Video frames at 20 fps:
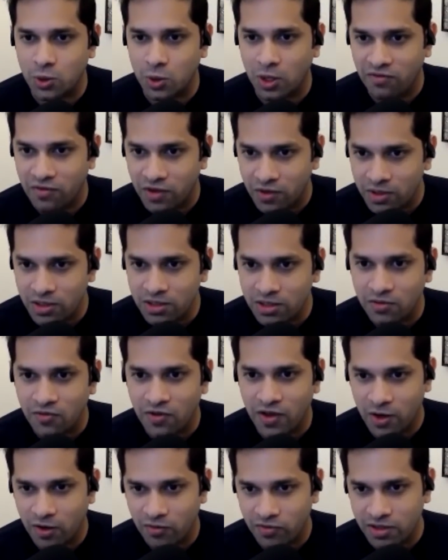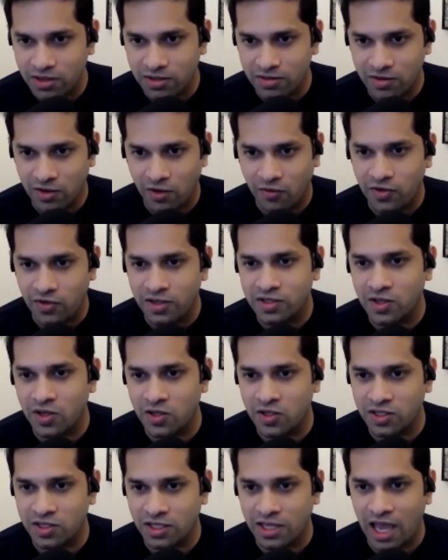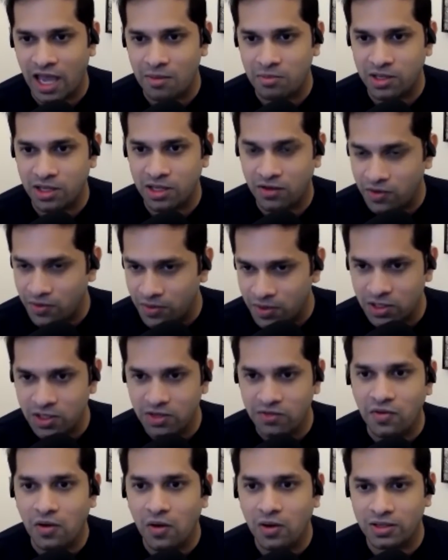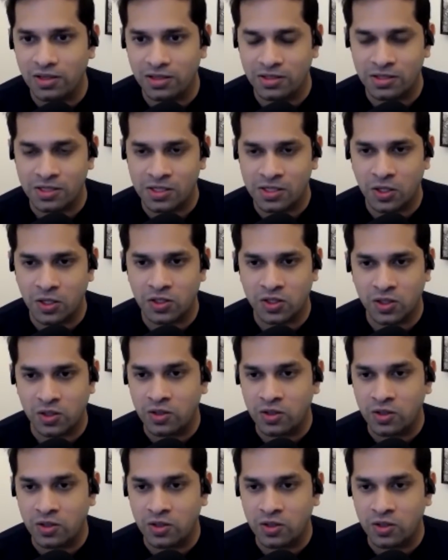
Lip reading: so everyone is aware of the discussion that's happening, everyone is involved in this discussion.